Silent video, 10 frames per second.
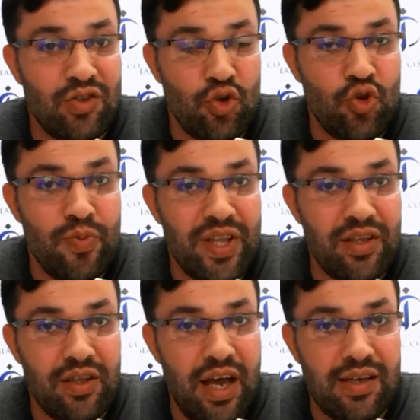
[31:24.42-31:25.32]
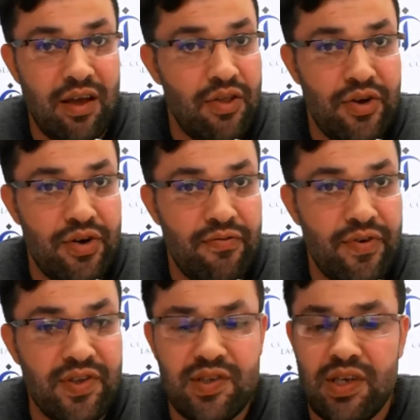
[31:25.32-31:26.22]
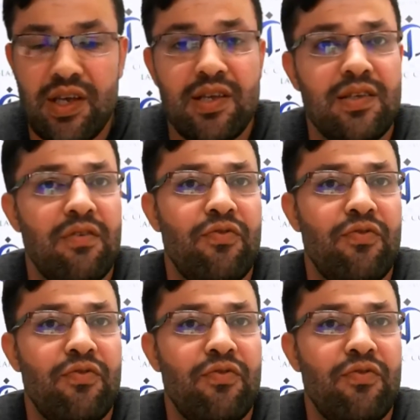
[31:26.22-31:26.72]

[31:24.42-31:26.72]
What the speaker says: documented as other references.